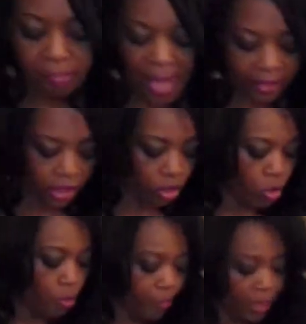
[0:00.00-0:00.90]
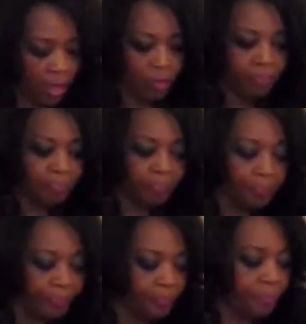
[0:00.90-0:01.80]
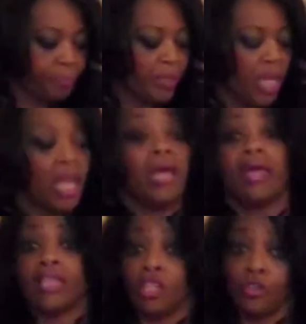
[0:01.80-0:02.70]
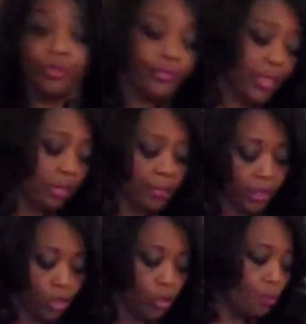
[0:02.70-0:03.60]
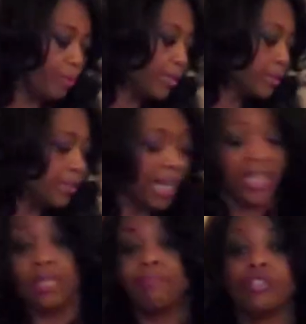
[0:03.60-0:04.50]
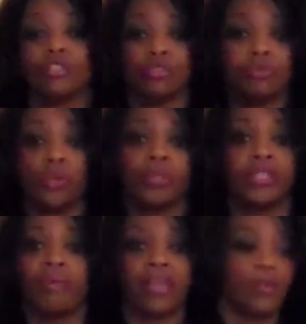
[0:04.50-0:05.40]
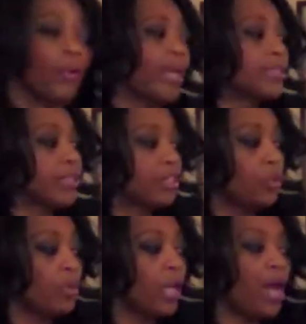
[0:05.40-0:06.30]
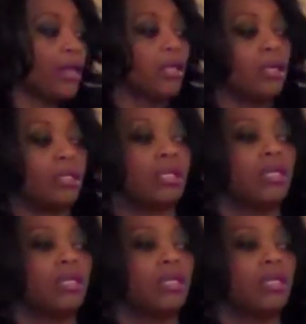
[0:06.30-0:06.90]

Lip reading: about the hoop, and the new thing with the hoop is not even doing it around your waist. They do a lot of